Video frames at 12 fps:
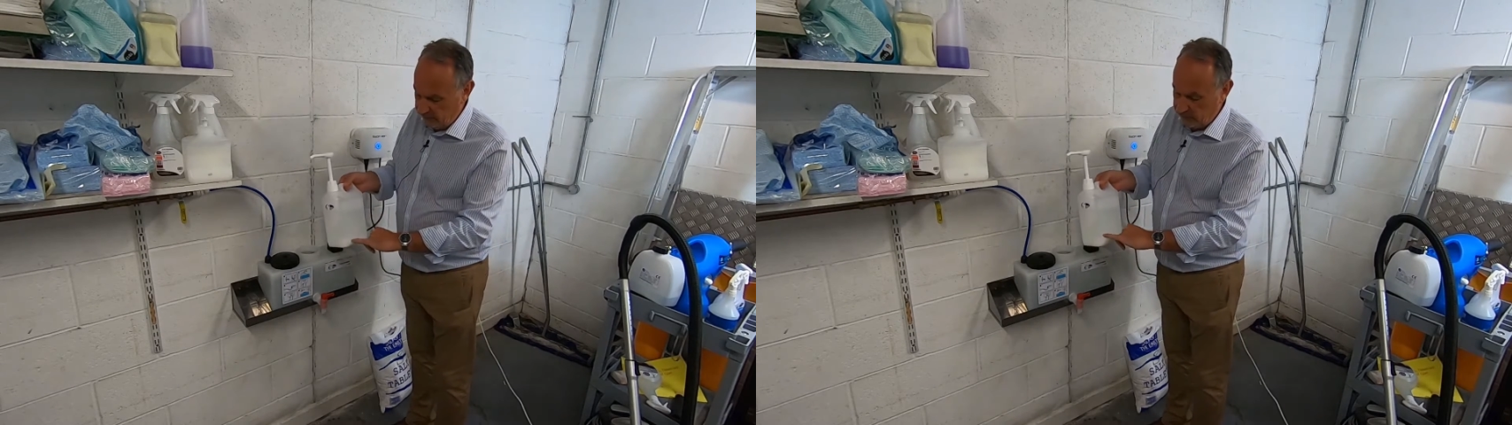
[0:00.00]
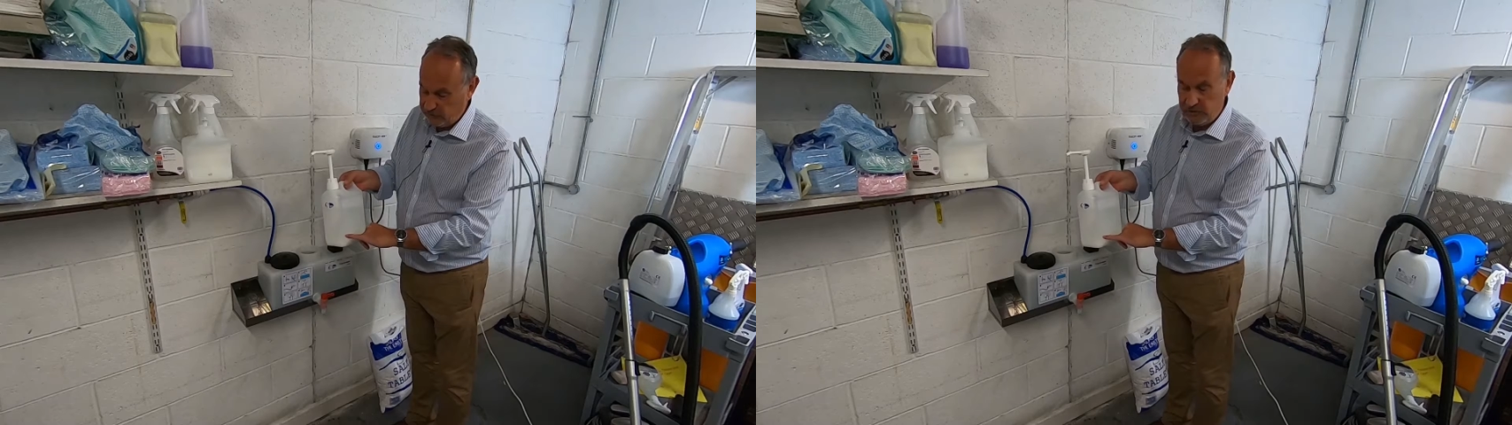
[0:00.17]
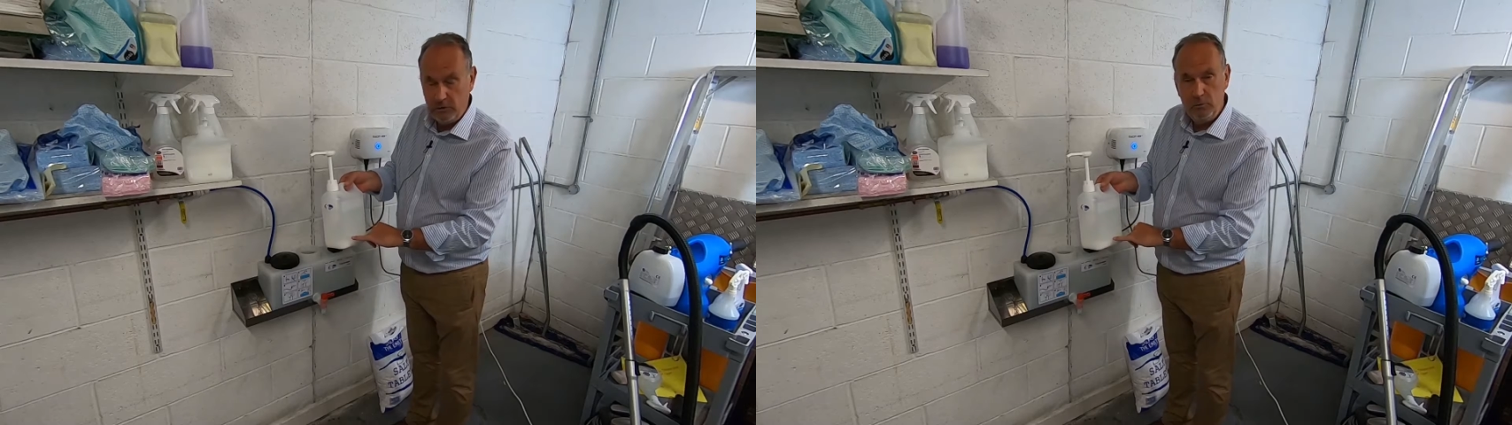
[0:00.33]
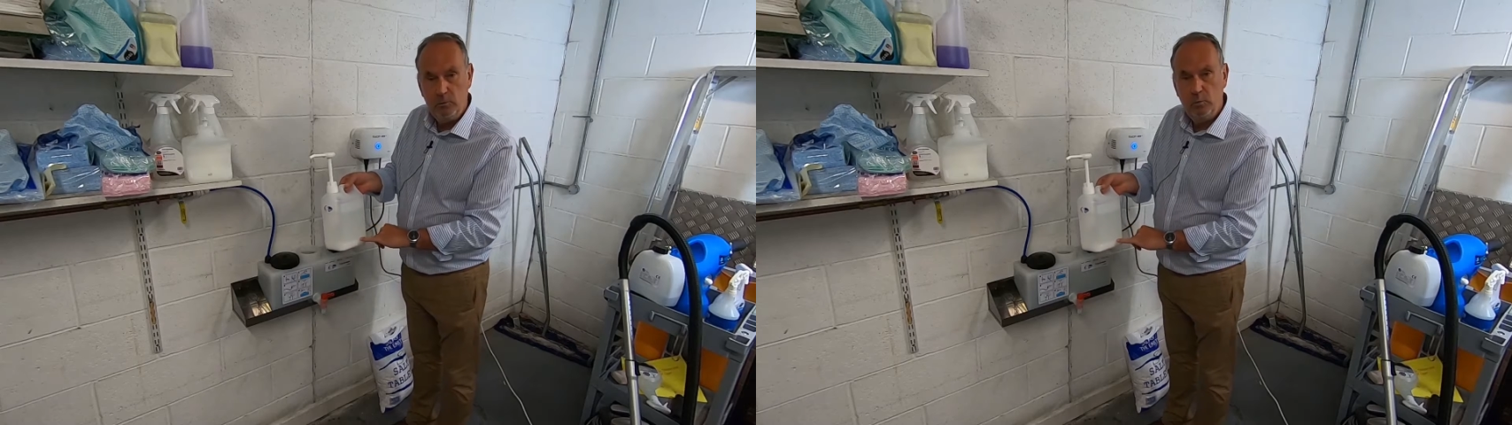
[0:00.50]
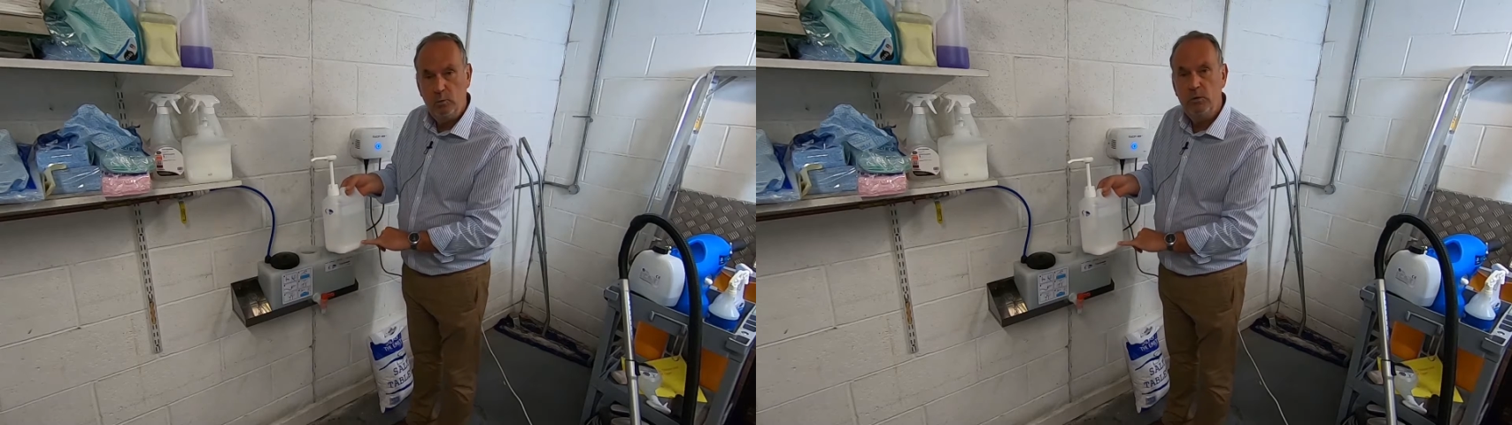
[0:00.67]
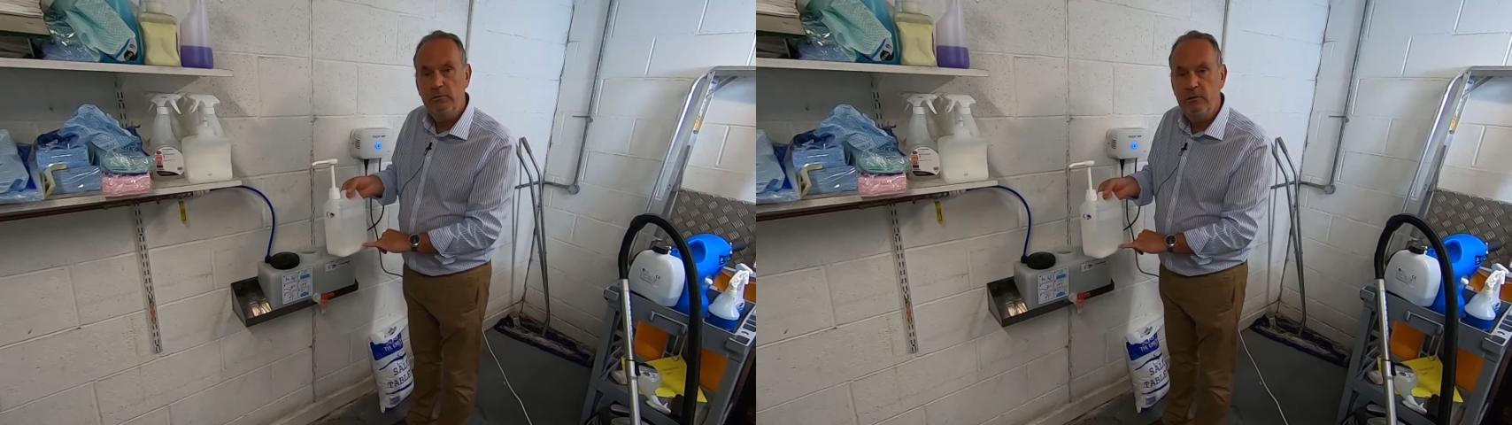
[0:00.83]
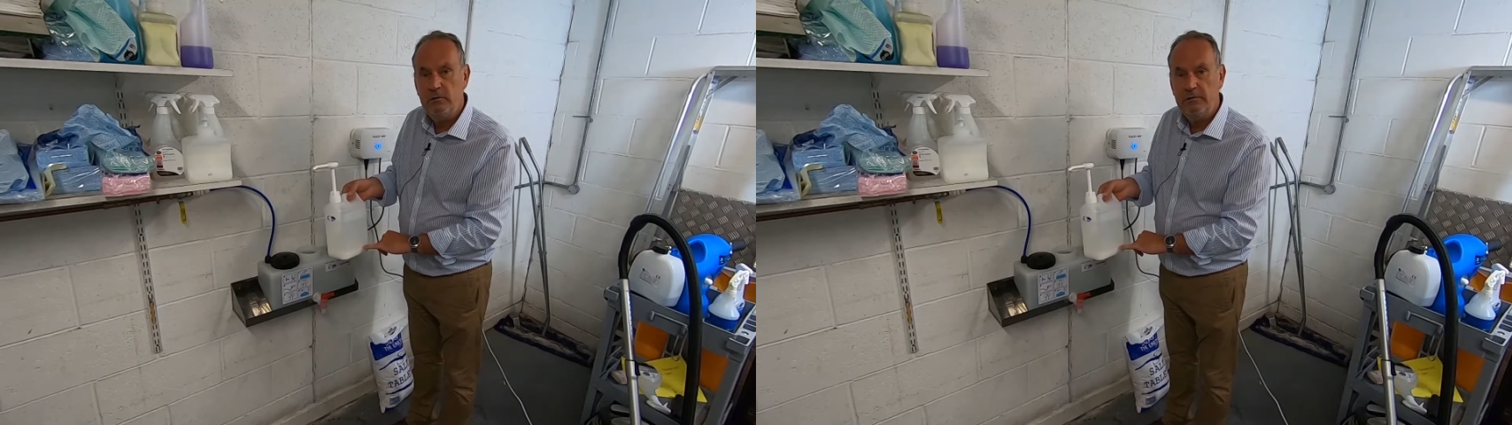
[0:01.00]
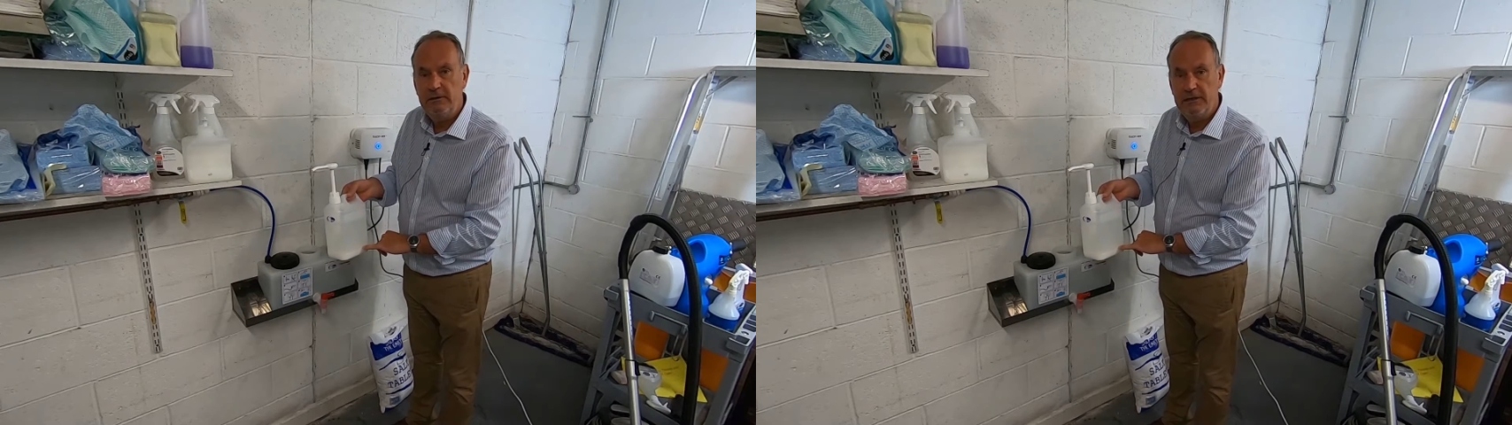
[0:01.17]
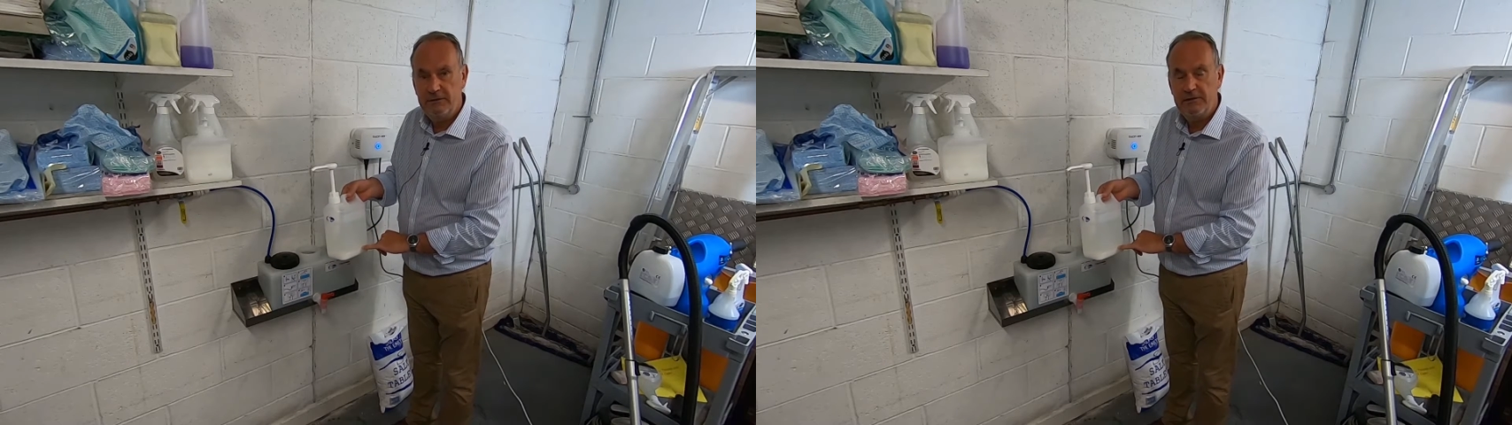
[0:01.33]
the salt will not
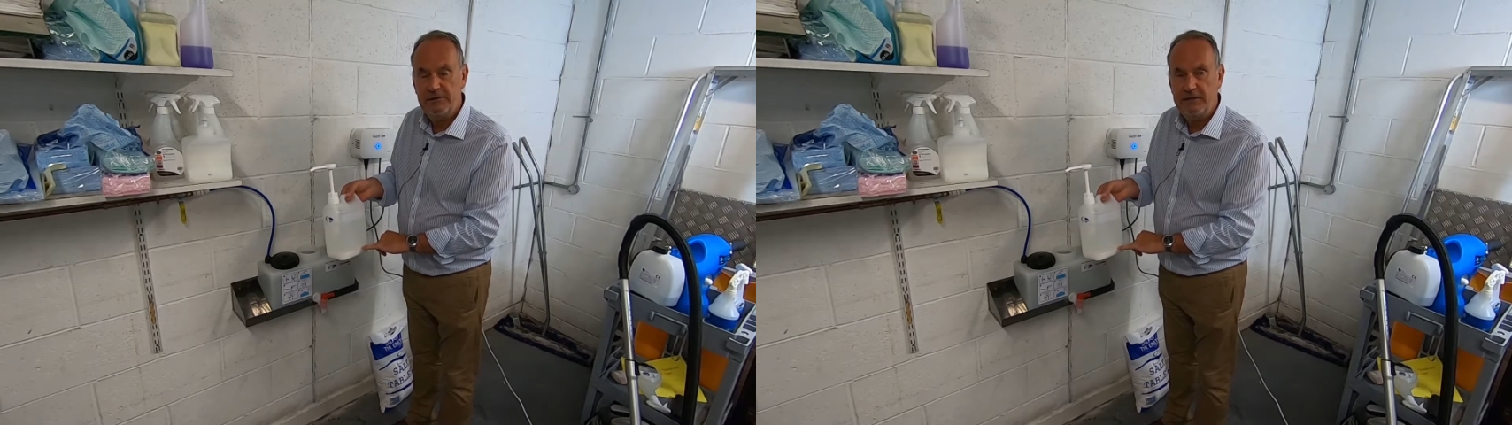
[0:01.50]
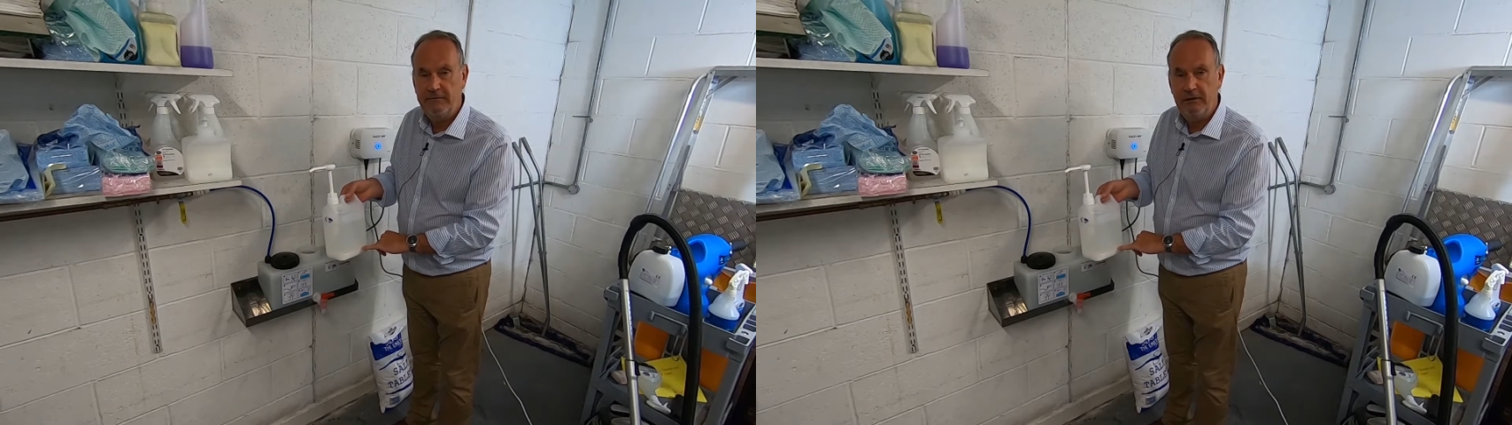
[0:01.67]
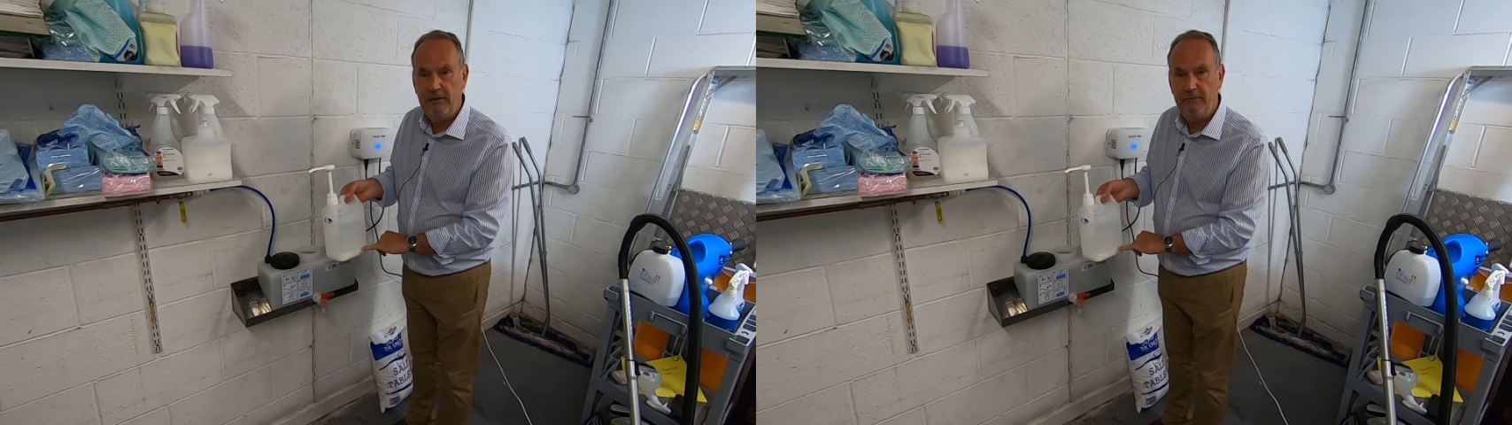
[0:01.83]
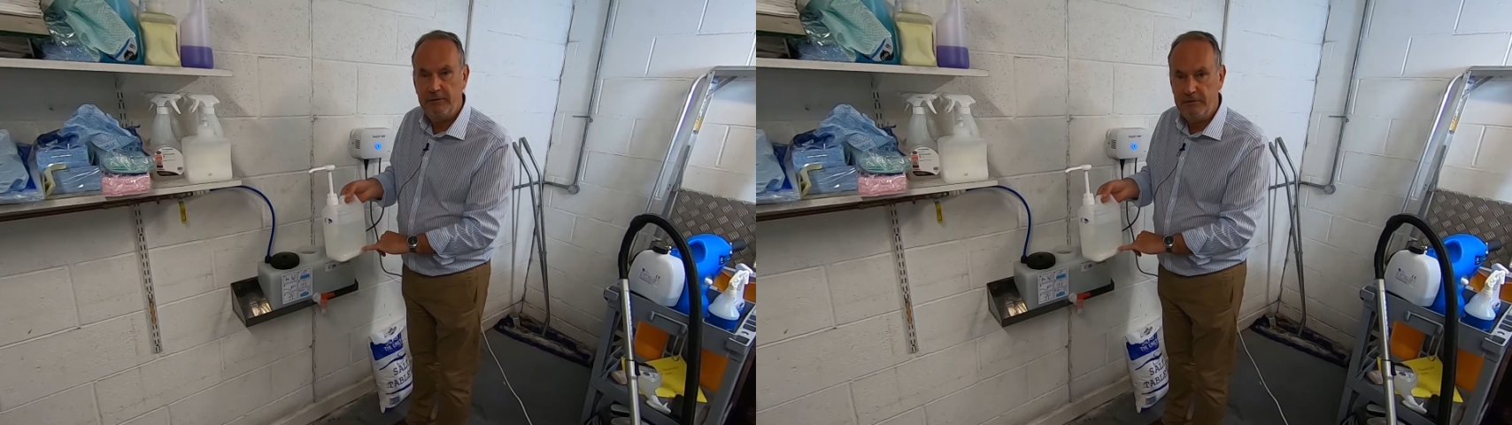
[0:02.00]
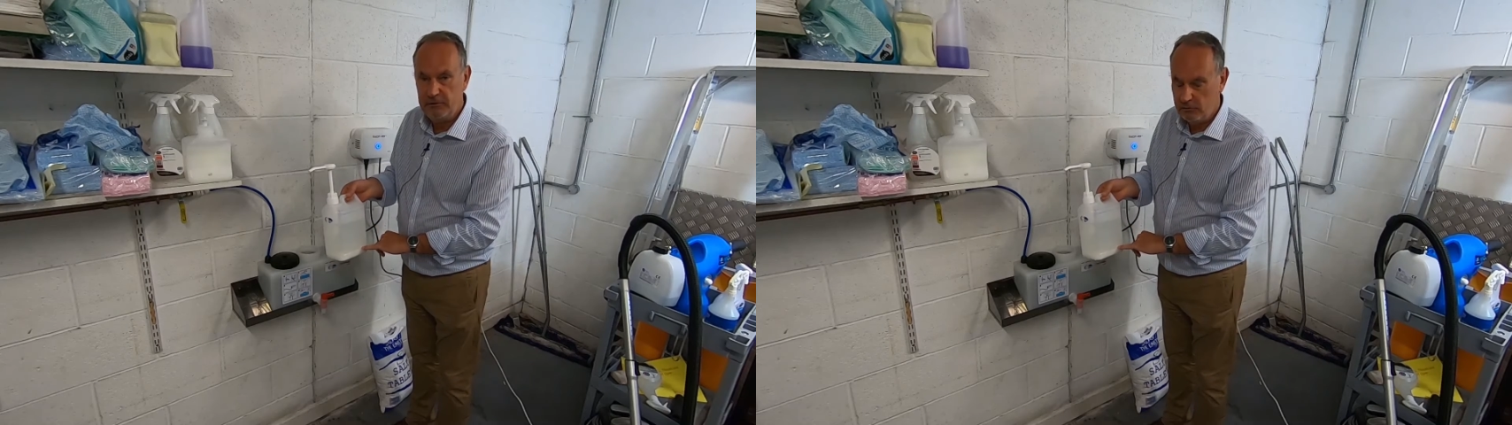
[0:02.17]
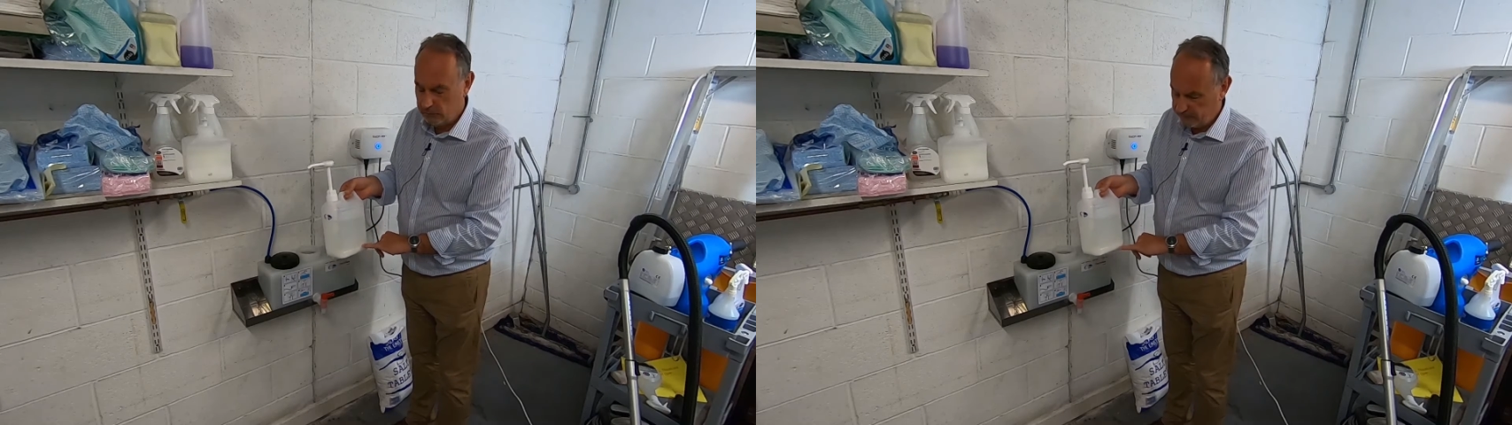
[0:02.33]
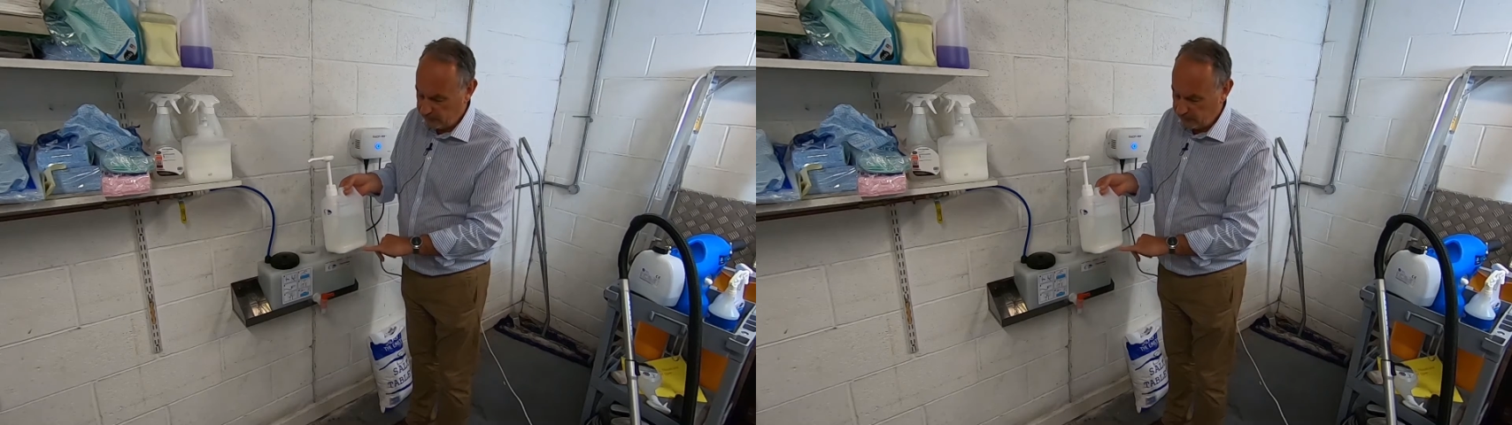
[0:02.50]
necessarily have dissolved.